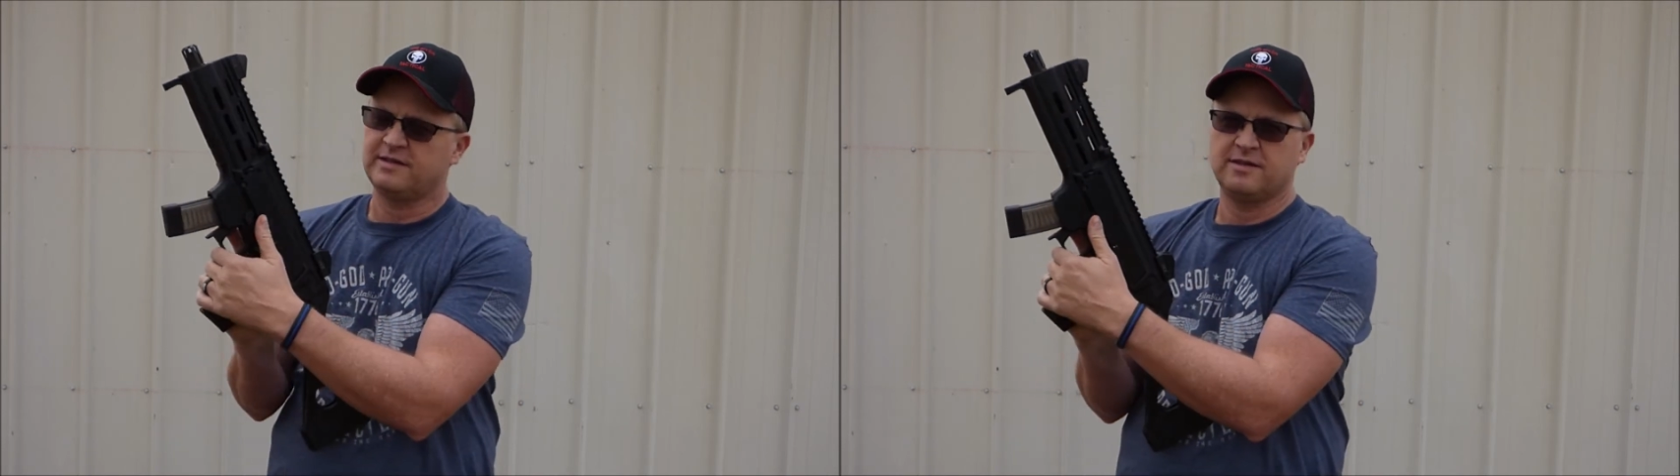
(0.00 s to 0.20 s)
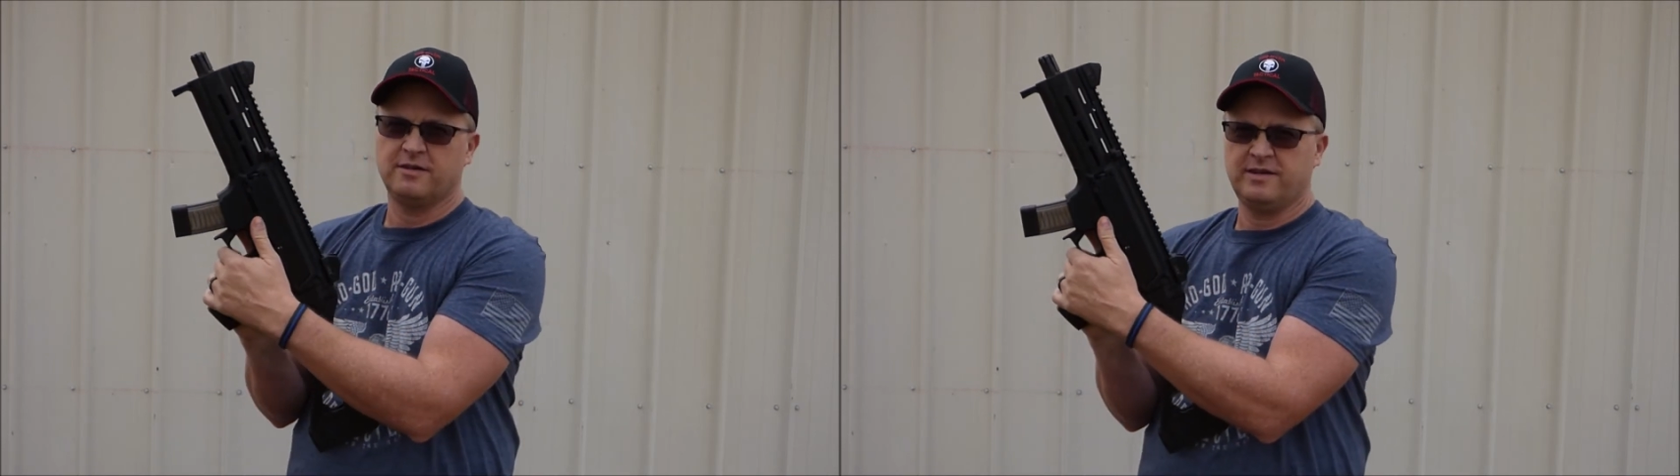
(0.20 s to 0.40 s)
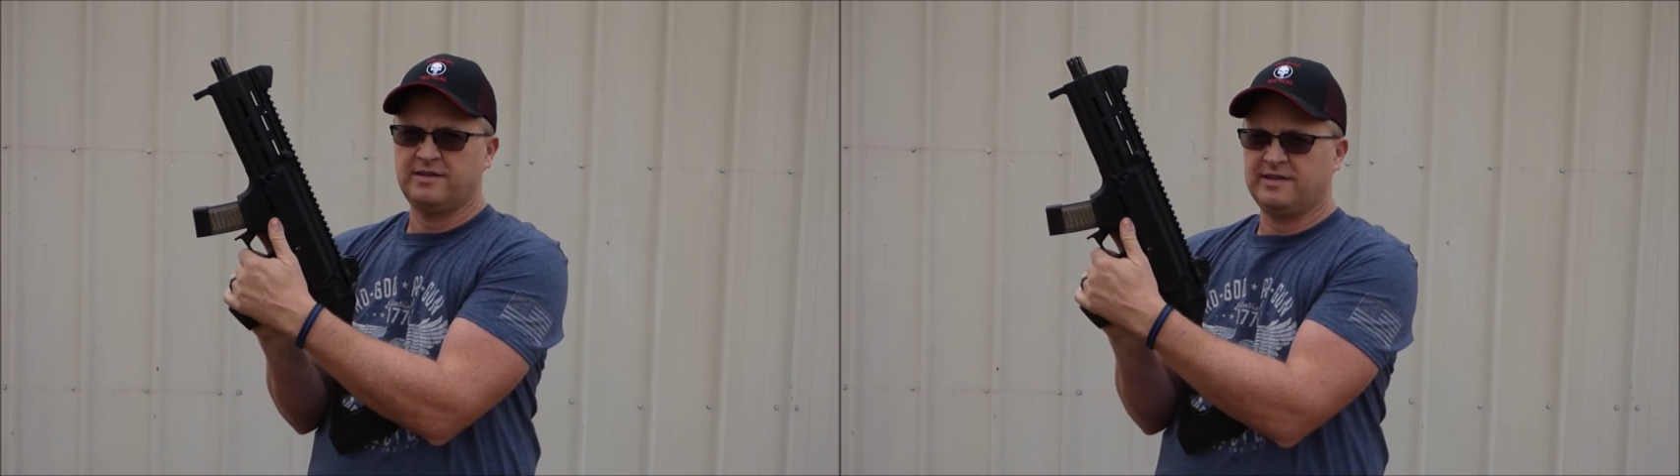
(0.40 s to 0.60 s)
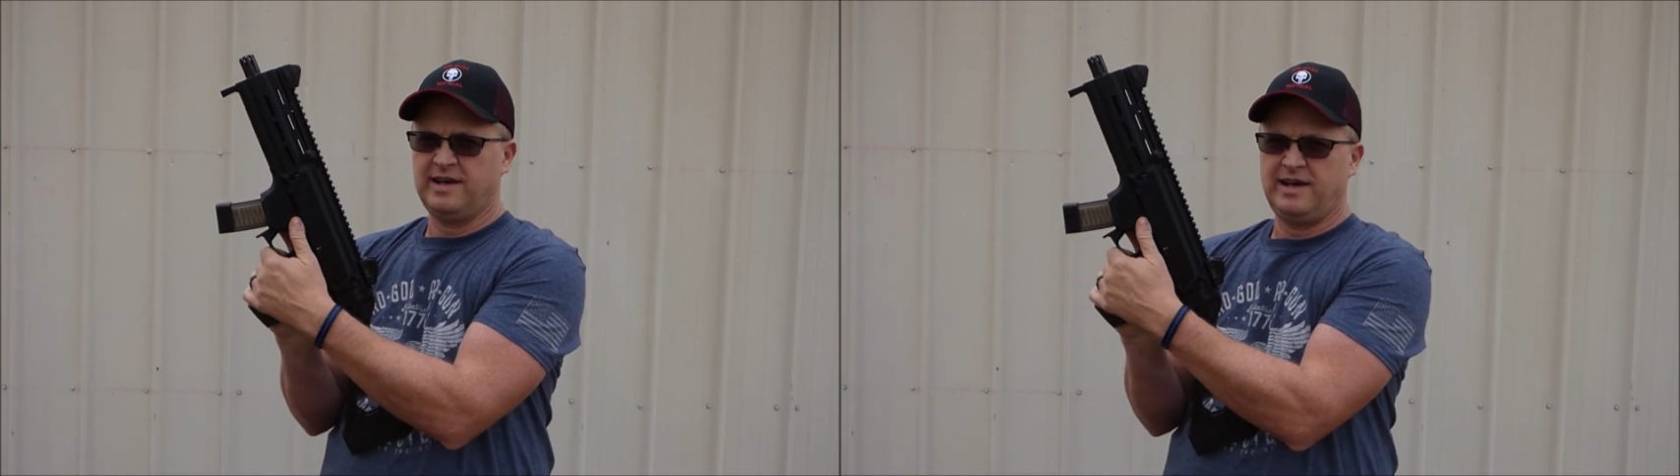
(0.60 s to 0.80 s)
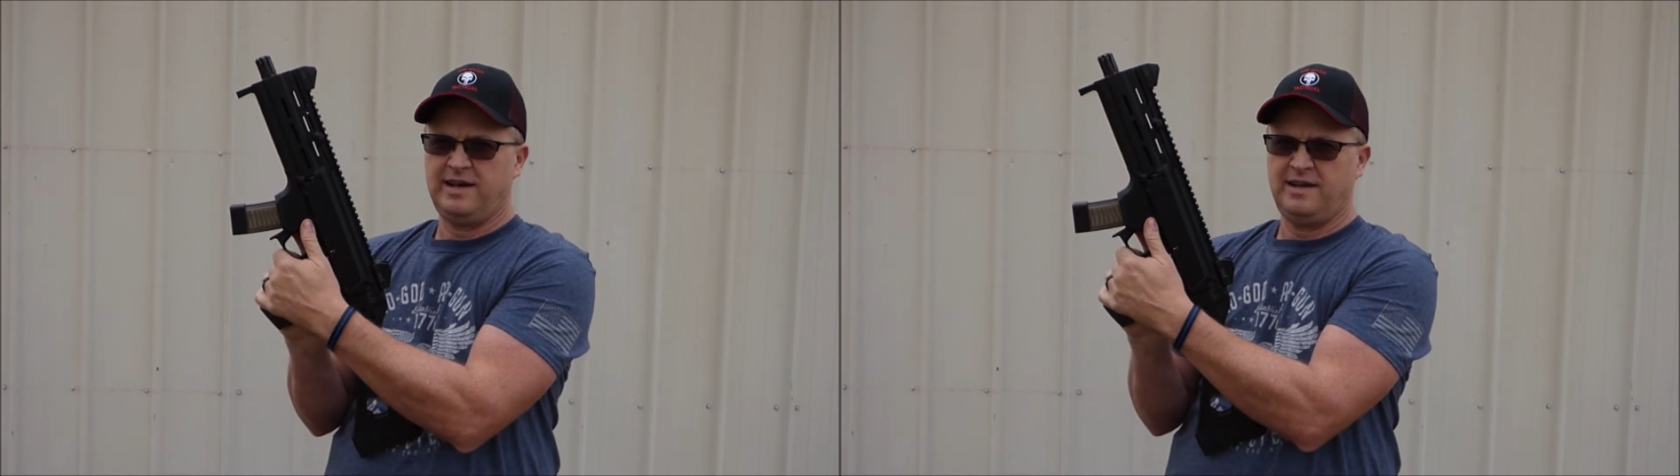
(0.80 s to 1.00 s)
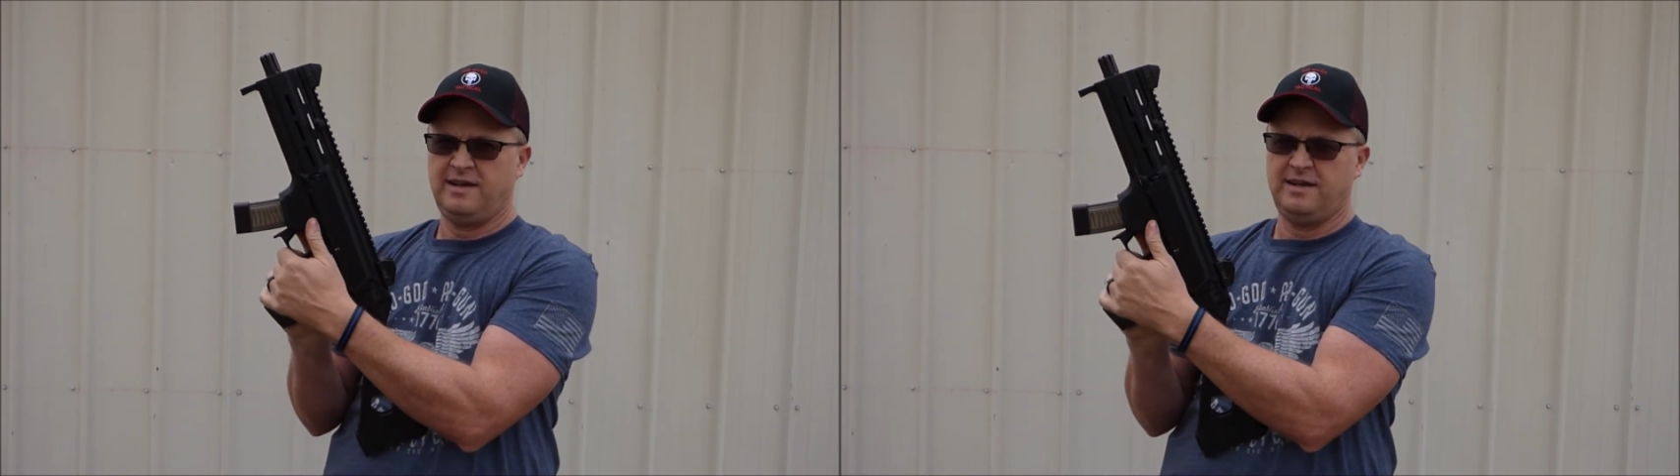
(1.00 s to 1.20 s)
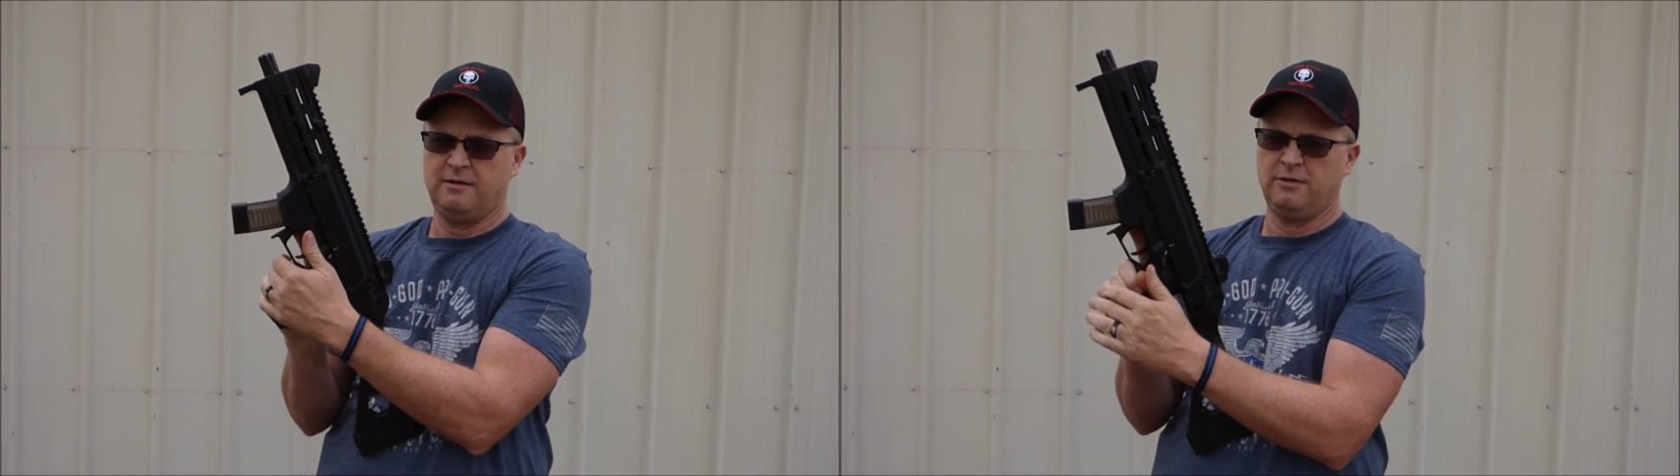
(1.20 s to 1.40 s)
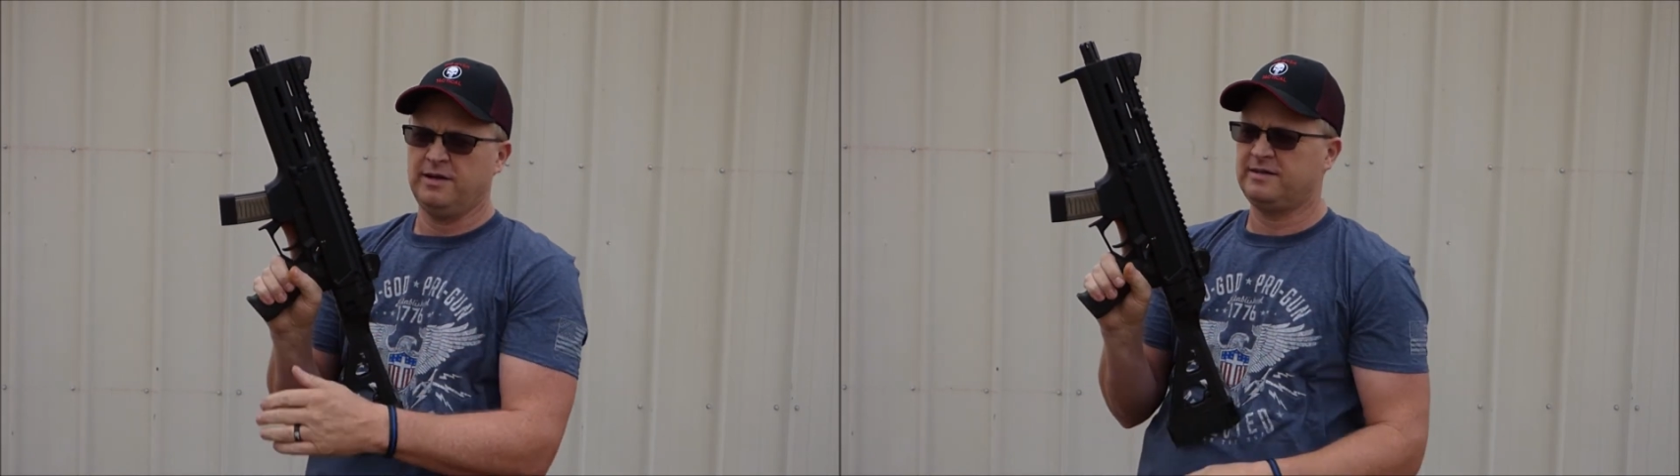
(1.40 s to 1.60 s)
It's on this side. That
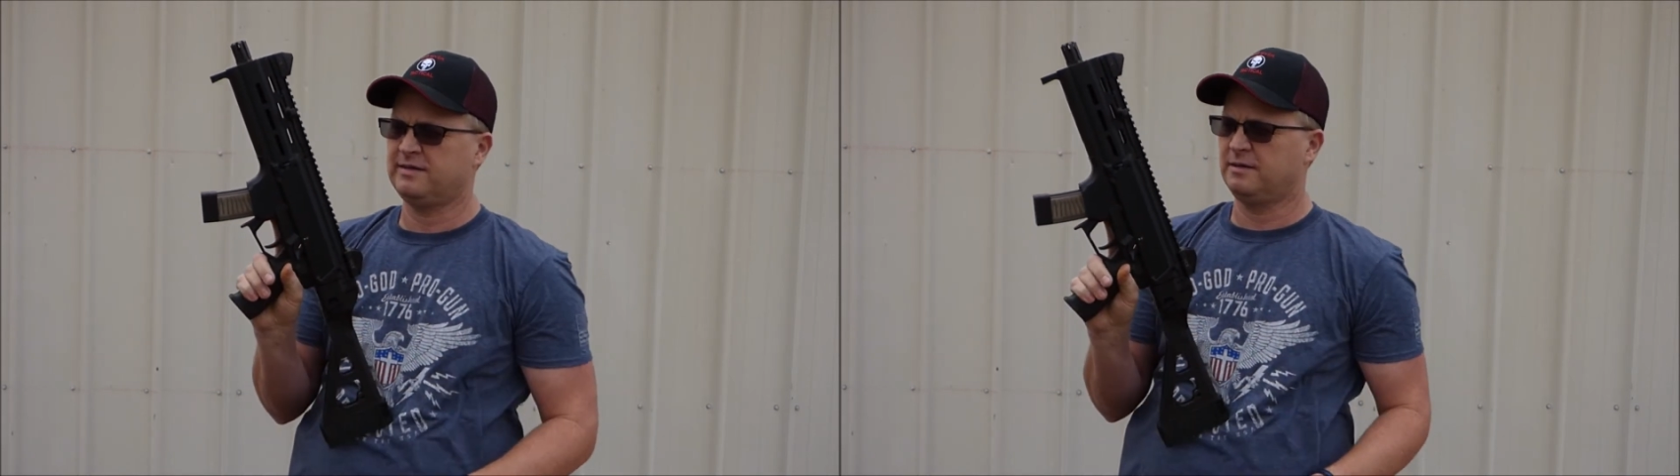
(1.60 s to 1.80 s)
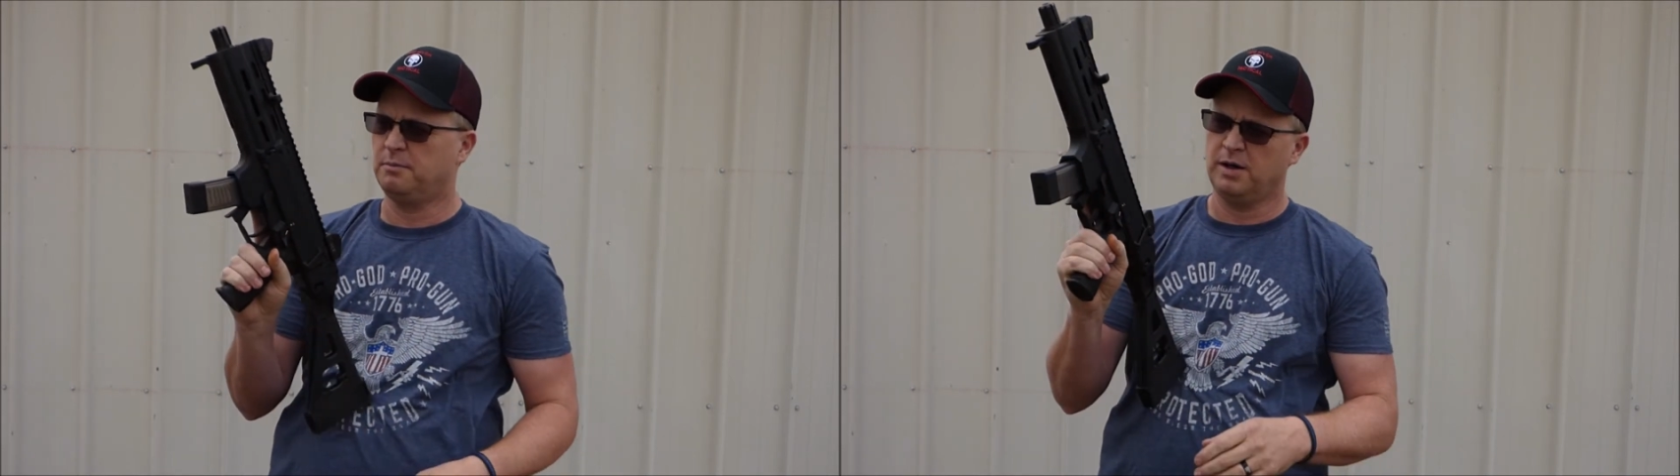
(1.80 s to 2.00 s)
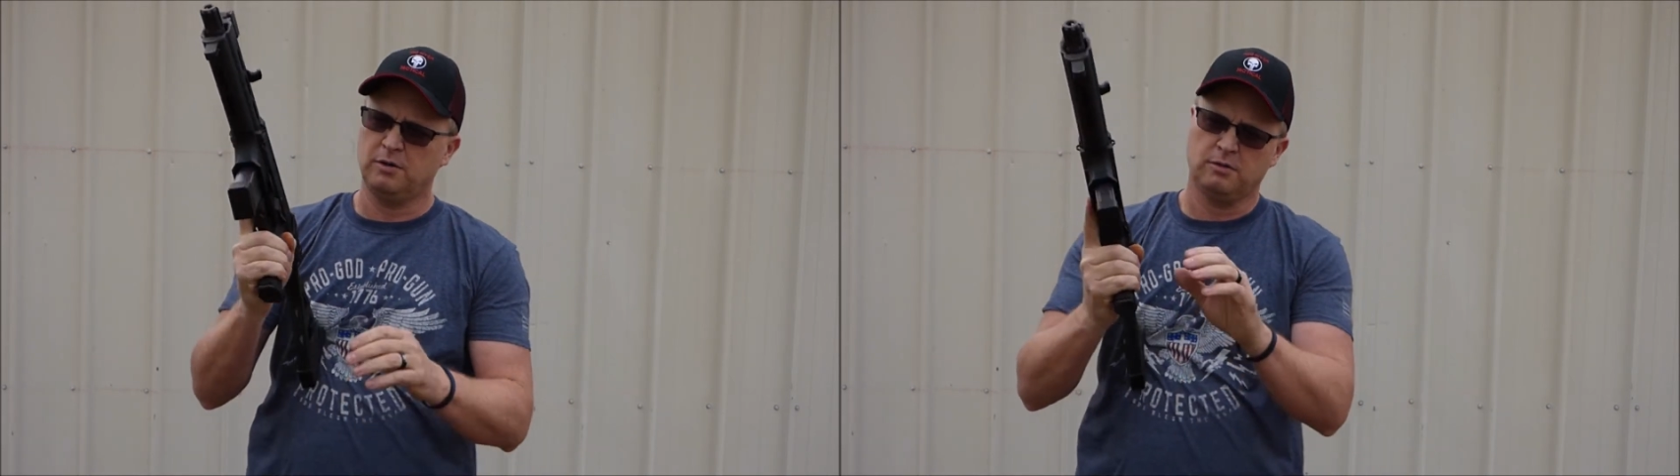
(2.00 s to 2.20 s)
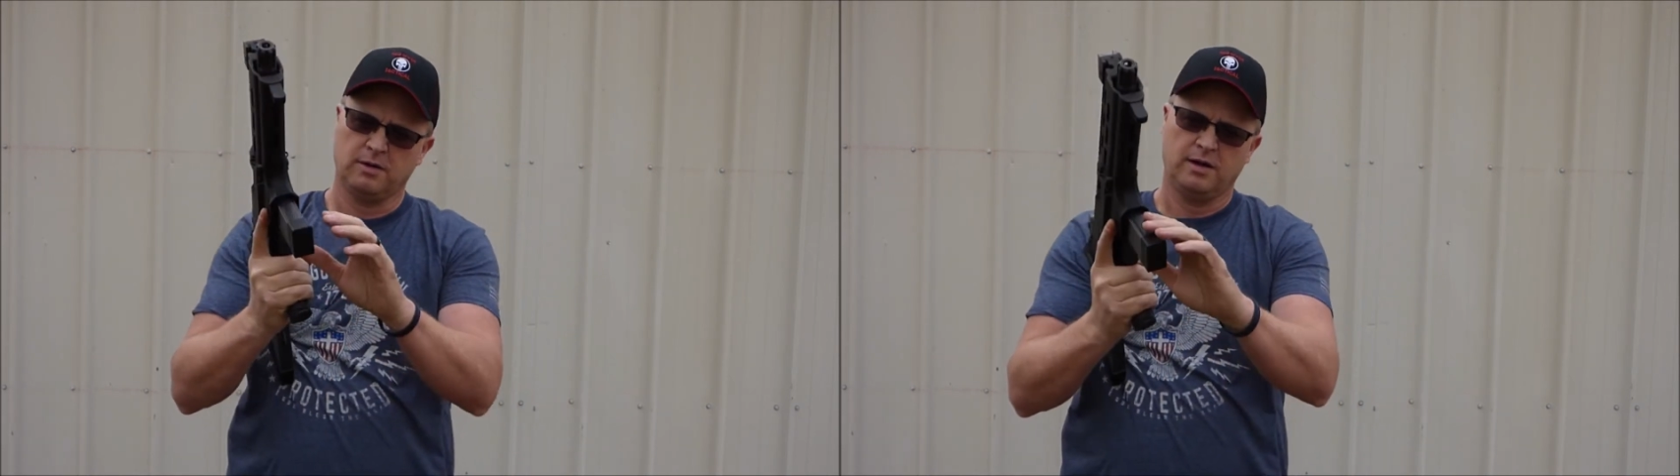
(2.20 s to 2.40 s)
releases the boat.